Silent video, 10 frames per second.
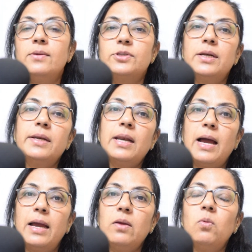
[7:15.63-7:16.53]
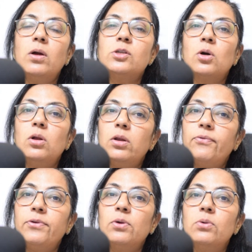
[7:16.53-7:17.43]
Children, I want all
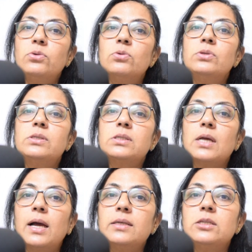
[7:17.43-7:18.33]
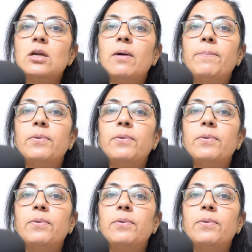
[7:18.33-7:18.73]
of you to start your